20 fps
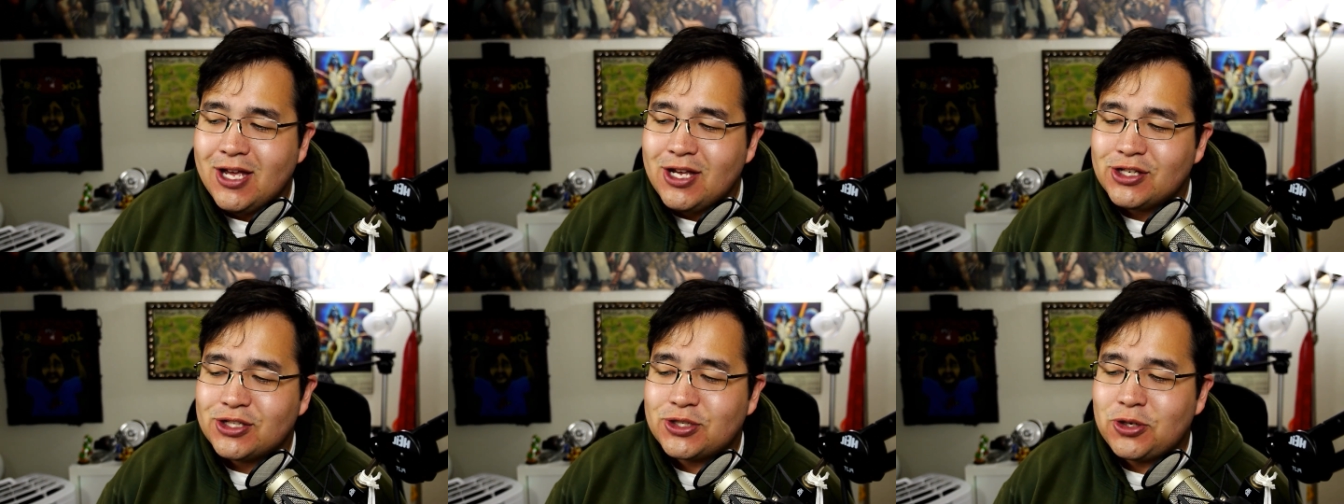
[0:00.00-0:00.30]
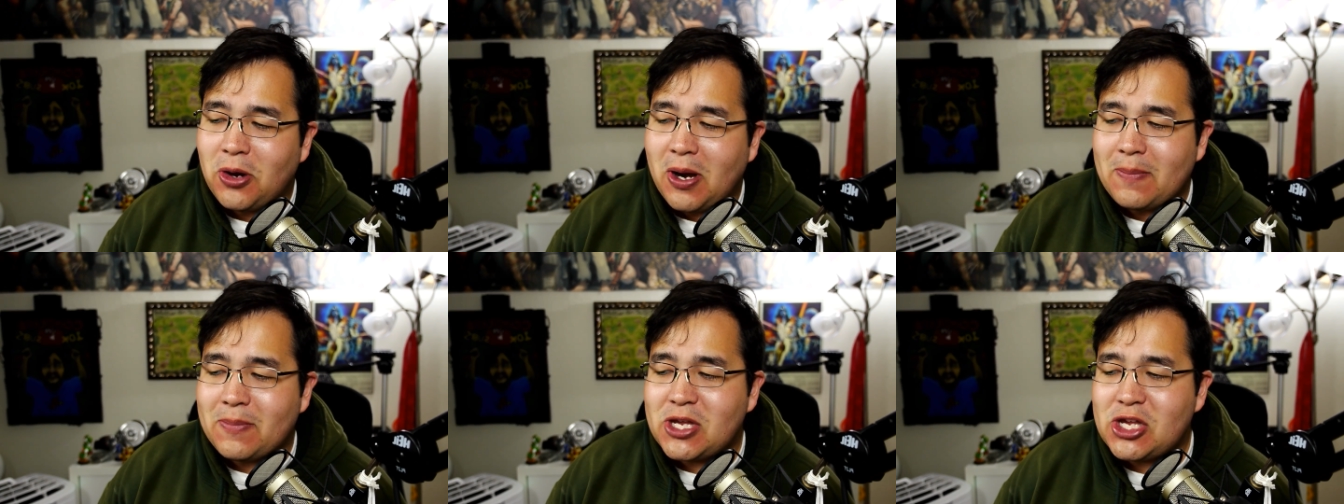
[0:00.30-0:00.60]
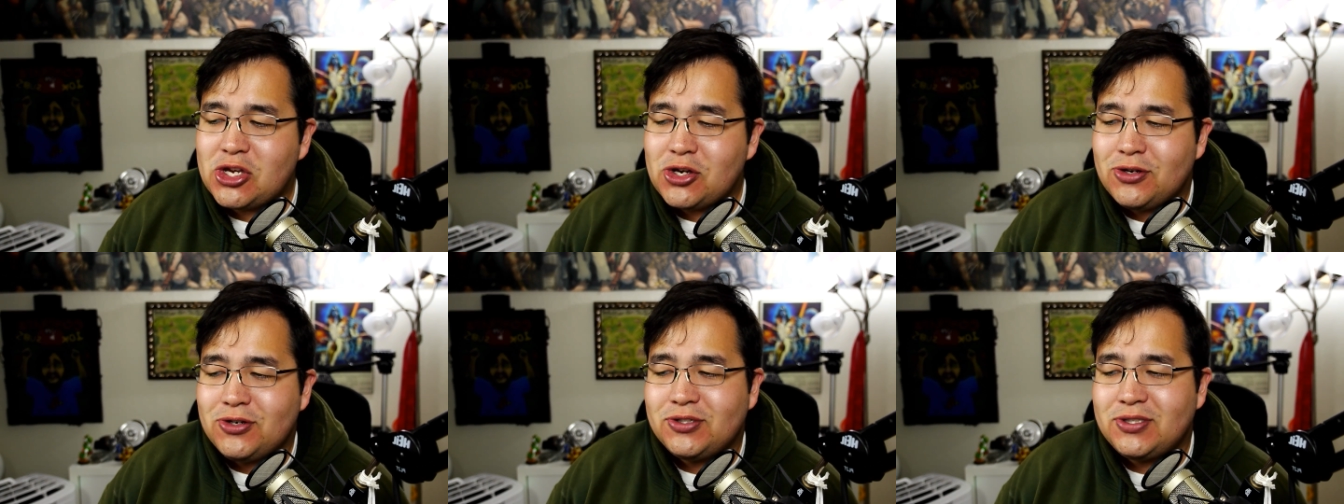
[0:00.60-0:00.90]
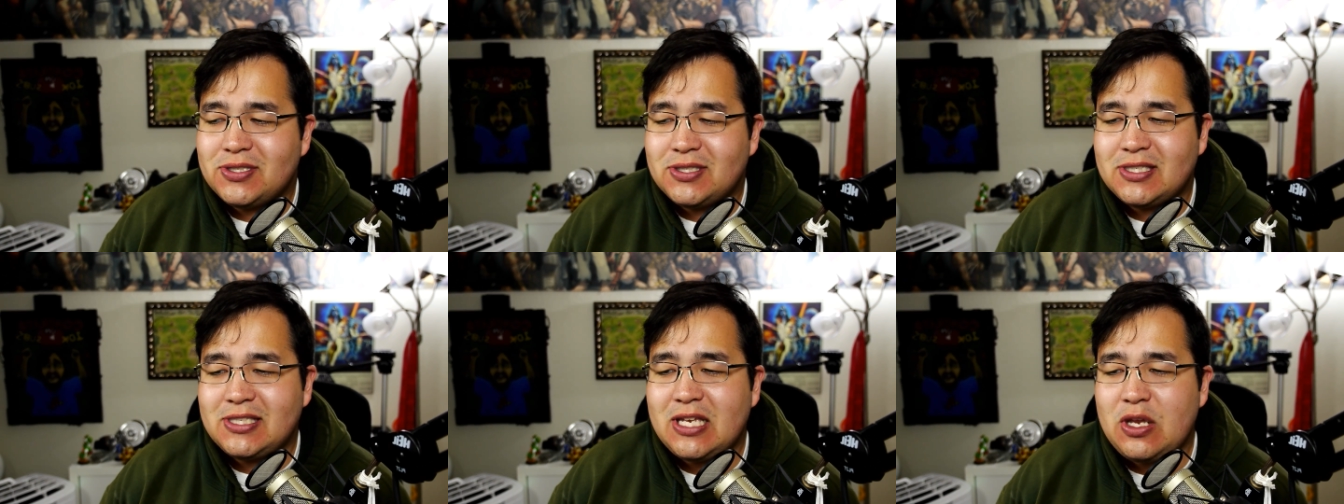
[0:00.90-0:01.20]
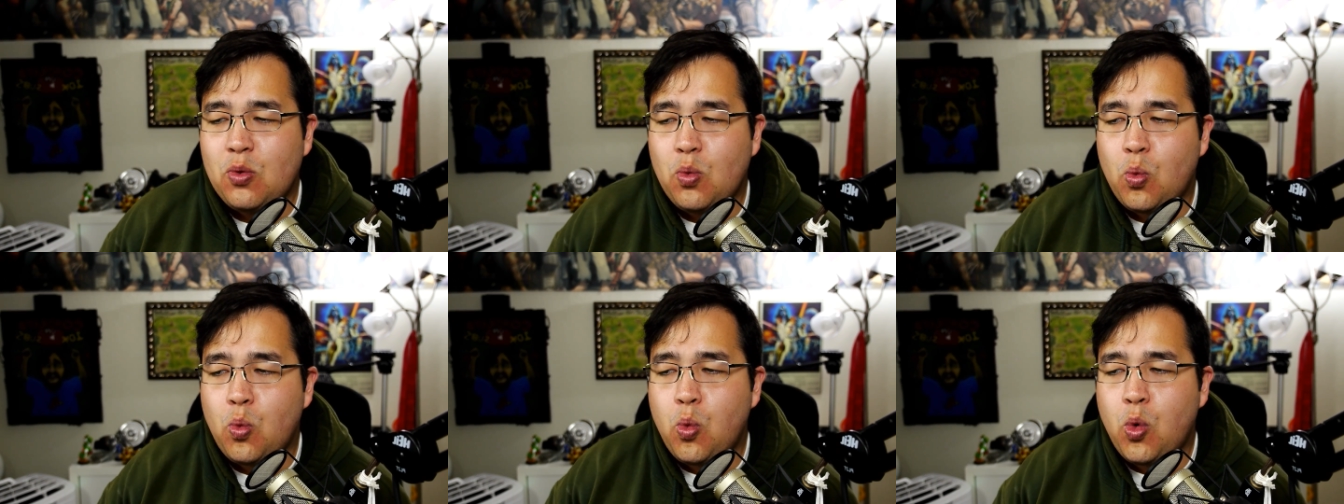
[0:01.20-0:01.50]
So I'm curious to
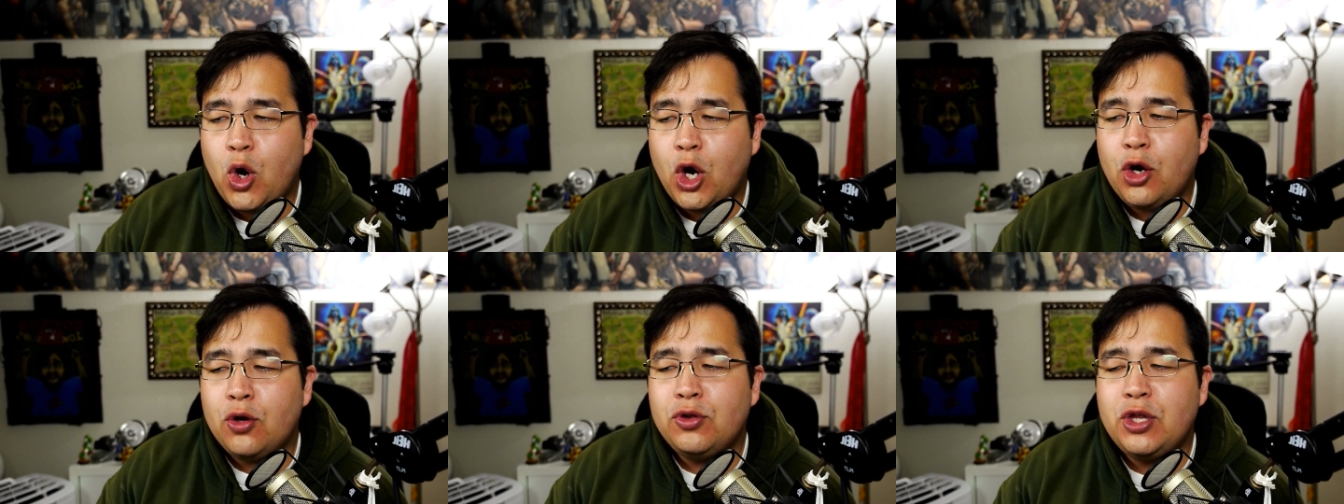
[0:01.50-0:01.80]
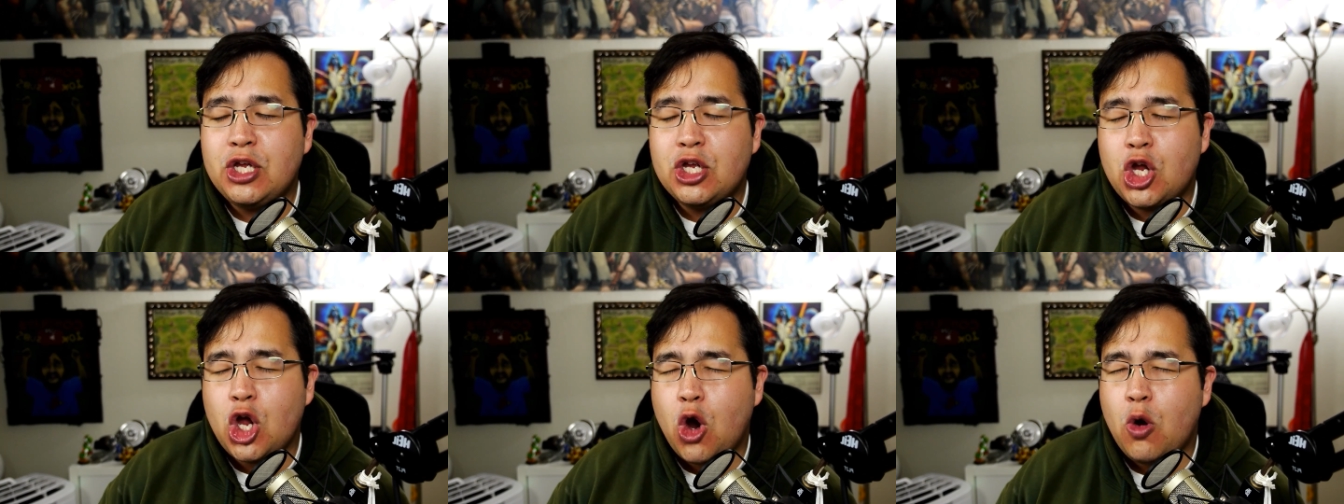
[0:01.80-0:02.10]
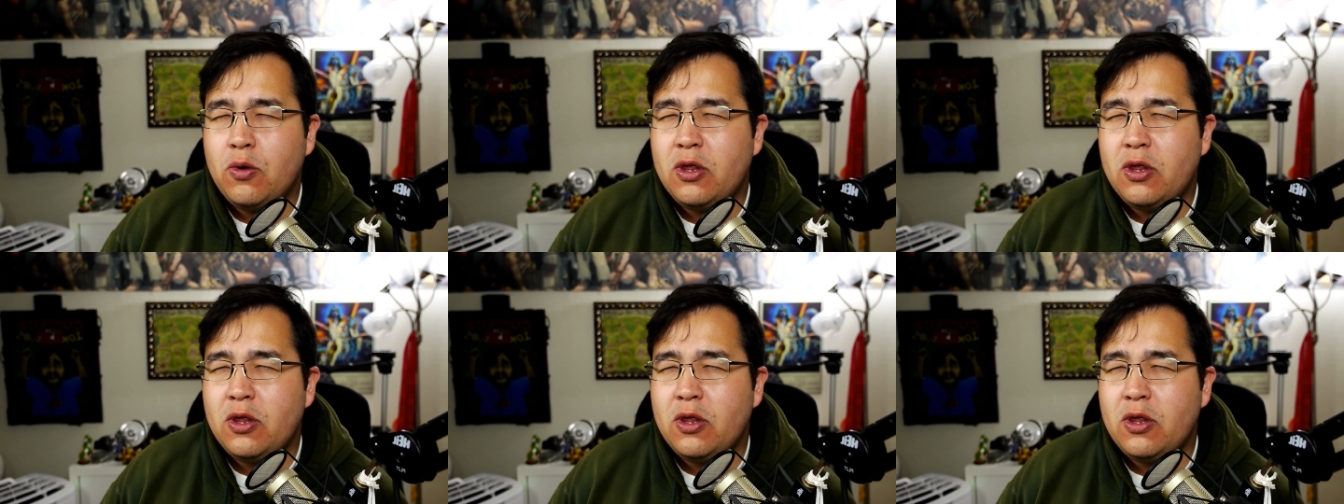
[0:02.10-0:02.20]
see where they go